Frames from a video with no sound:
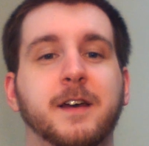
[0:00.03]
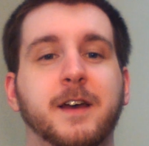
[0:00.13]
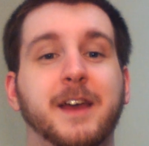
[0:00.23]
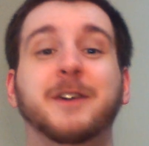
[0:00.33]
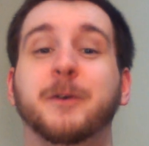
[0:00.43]

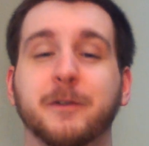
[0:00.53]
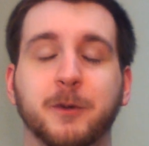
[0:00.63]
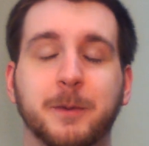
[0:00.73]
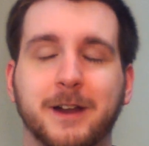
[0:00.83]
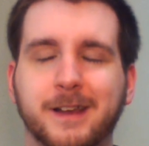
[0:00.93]
Heyo
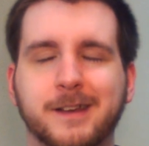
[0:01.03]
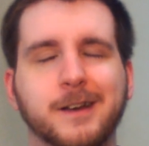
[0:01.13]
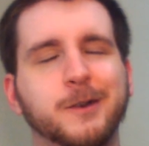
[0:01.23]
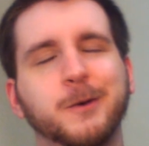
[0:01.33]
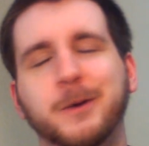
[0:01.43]
everybody,
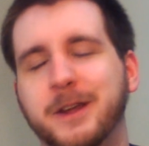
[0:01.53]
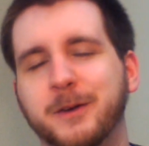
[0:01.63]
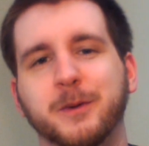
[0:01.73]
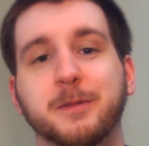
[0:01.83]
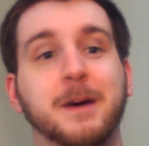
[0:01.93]
Haku
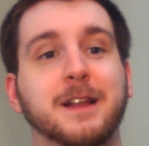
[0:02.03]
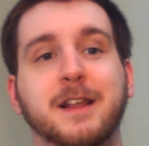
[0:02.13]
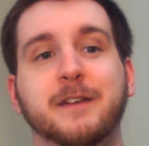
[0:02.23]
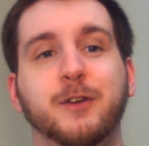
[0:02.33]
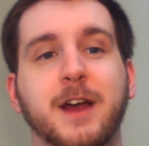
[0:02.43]
here with my
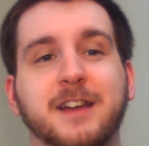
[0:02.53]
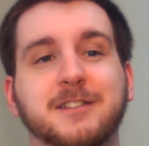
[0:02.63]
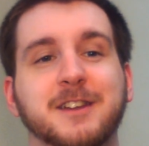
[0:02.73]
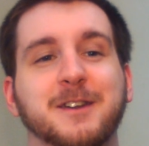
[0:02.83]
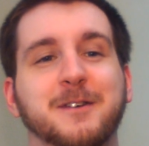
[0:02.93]
live
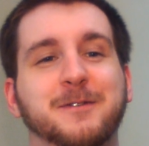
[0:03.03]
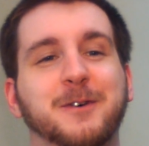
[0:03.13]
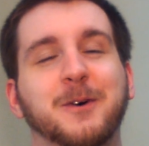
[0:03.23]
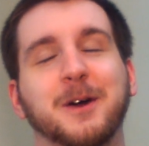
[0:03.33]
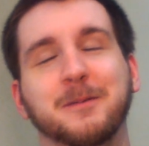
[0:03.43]
reaction
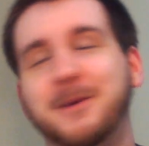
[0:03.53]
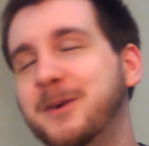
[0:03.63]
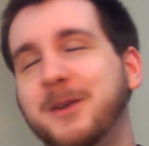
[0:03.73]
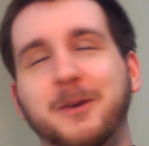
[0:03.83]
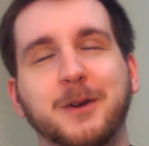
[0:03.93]
for
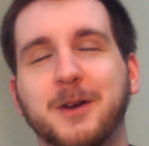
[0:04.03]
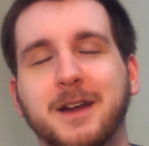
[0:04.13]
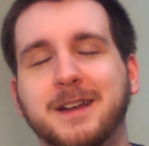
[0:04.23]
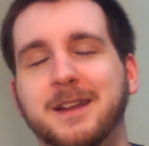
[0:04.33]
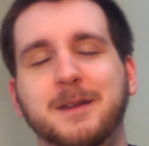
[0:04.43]
Boku no Hero
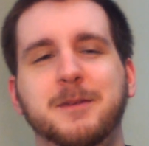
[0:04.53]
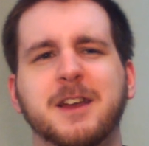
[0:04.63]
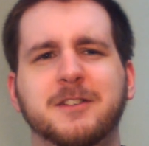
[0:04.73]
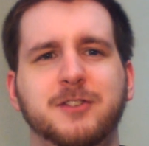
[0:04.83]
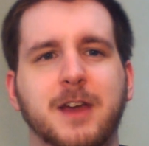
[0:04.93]

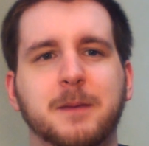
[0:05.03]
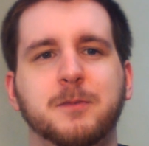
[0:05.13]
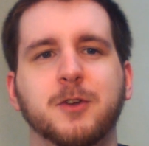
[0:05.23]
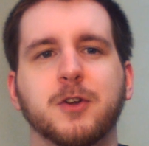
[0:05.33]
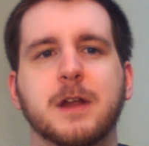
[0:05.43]
Academia
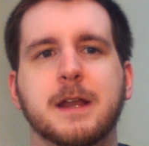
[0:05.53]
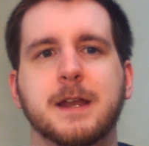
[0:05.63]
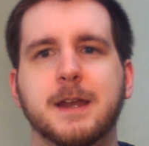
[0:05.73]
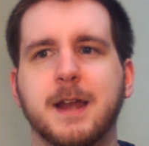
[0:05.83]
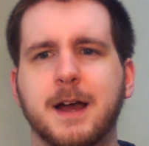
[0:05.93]
chapter
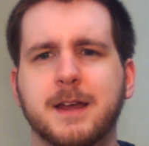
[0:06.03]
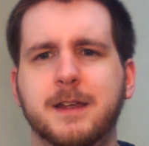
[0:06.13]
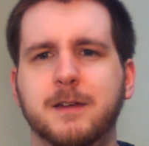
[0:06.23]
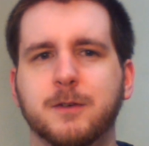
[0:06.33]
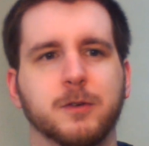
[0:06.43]

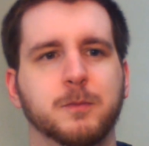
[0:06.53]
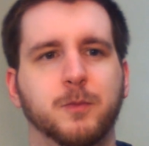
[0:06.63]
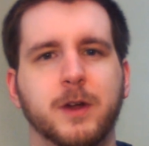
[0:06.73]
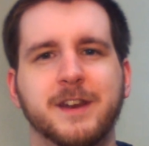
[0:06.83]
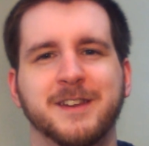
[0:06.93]
9 or
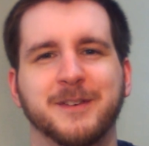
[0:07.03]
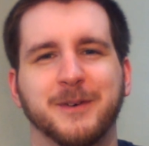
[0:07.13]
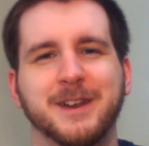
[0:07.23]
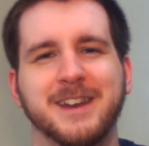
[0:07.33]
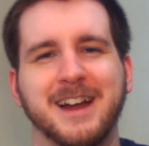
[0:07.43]
1
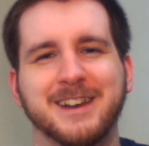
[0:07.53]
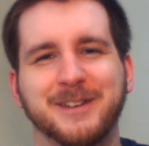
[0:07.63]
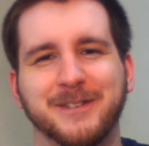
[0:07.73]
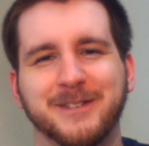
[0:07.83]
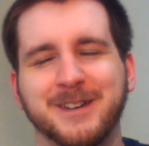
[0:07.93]

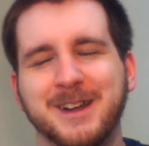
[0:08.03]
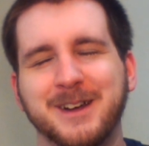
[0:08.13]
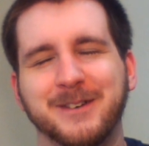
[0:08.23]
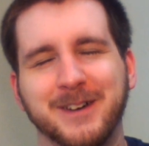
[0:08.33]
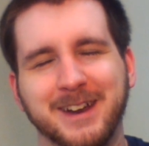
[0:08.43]
190
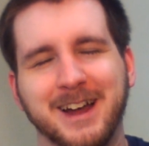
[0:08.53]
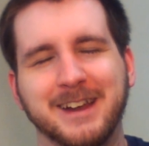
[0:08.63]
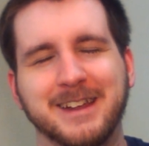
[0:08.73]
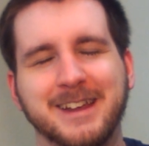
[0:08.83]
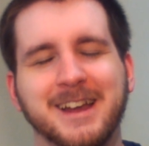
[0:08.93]

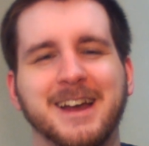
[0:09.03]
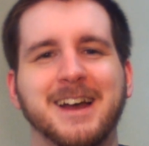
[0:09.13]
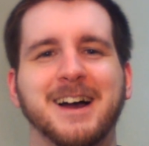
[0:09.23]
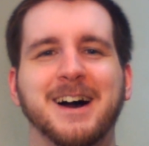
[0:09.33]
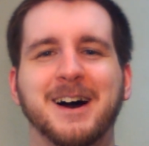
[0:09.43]
190.
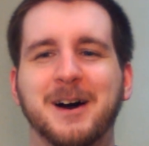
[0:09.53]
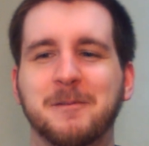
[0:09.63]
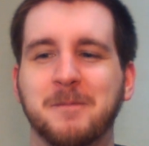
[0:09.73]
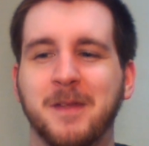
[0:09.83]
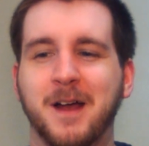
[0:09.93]

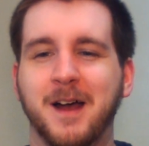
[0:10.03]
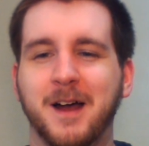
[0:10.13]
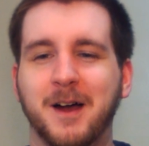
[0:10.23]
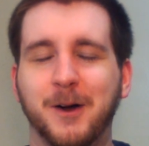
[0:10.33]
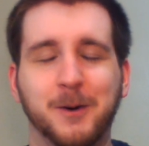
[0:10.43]
Um
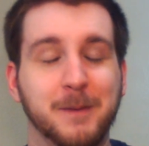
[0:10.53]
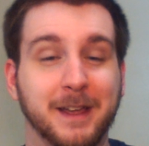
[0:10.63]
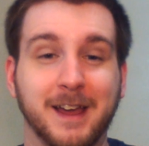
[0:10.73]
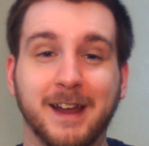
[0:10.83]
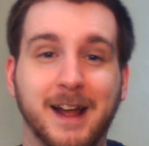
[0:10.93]
oh
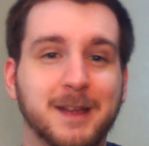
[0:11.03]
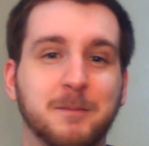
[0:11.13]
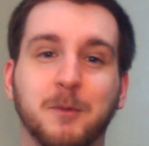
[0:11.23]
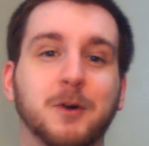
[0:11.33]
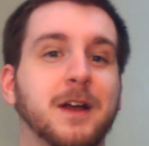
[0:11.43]
my god, I
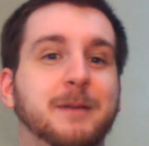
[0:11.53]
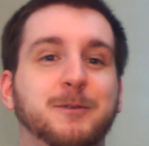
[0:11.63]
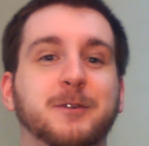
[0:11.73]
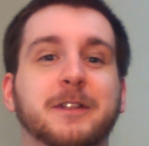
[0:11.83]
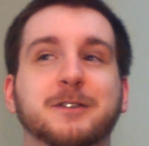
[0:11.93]
am more
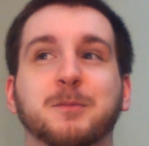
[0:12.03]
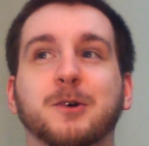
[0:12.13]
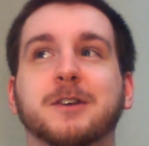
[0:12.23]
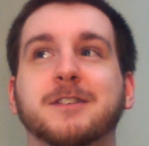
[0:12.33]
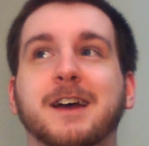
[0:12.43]
hyped for this,
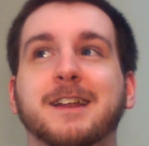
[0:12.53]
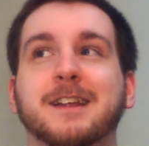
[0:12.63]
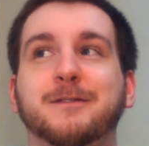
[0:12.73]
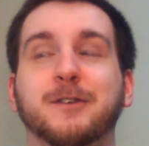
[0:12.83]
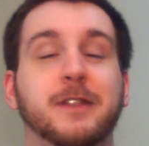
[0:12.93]
more
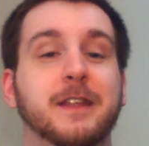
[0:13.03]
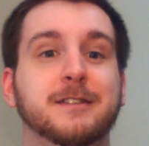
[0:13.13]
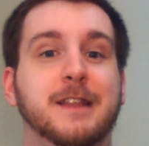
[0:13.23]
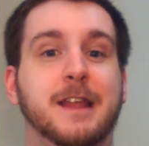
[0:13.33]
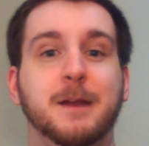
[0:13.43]
excited for
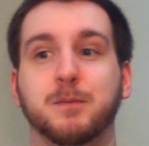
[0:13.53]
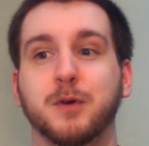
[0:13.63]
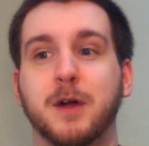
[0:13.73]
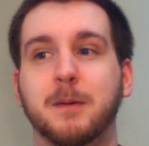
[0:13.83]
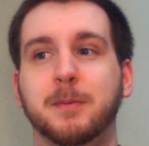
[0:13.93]
this than
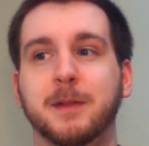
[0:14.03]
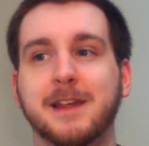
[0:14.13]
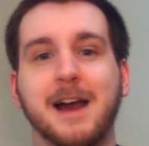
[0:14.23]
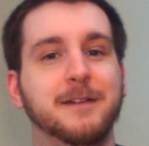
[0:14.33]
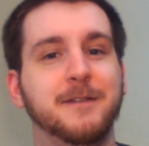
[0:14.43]

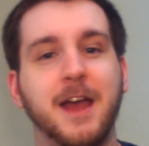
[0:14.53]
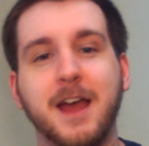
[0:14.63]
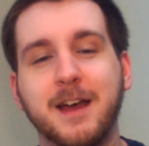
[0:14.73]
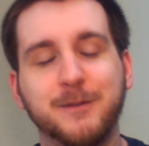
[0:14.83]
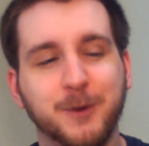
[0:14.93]
probably I've
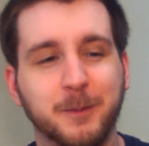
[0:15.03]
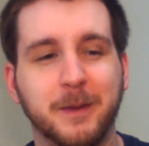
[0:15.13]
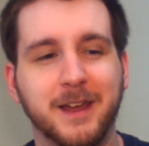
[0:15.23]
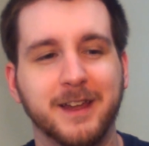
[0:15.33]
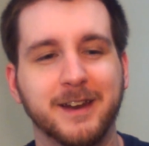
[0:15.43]
ever
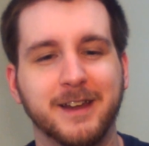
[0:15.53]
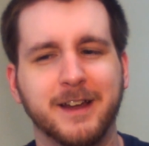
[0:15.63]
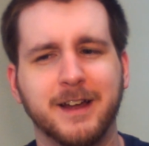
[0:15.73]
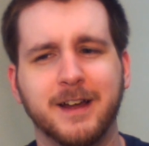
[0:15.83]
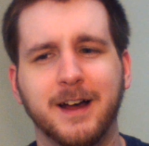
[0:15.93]
been
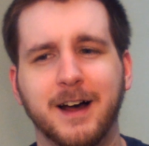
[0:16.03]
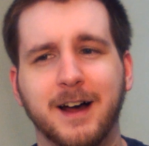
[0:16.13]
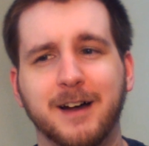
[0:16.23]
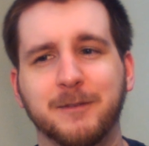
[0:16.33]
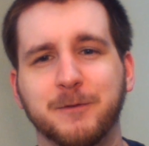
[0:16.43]

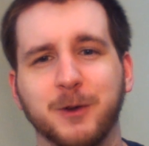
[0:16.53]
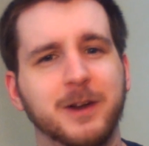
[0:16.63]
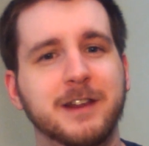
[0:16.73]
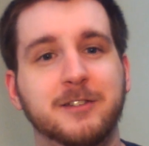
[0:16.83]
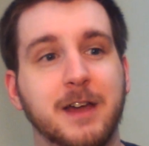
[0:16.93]
uh, for
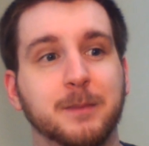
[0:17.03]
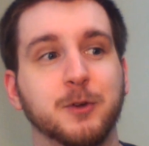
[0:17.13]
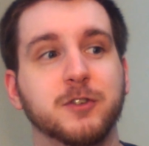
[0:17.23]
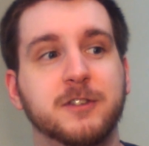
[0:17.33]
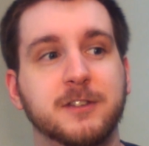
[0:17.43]
any
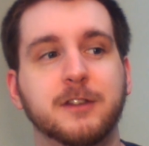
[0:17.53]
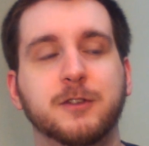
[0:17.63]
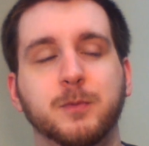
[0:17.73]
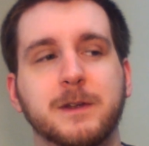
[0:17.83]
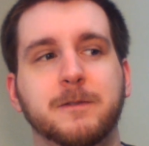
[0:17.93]
chapter
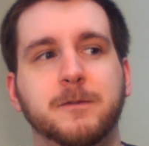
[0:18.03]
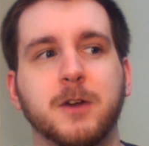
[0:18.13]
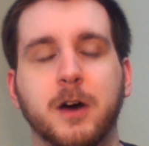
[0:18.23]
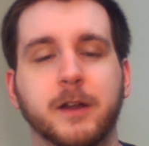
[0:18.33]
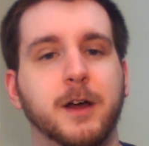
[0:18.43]
since we've
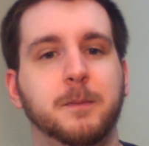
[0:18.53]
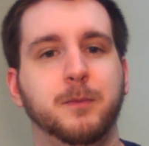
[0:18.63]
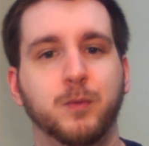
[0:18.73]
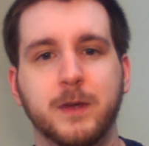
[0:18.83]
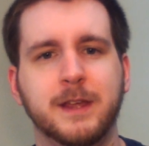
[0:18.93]
caught
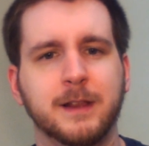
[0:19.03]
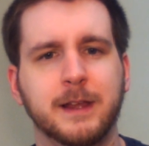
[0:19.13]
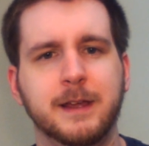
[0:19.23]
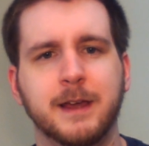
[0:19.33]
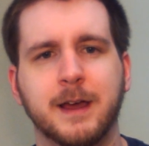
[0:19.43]
up
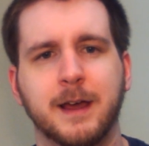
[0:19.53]
weekly.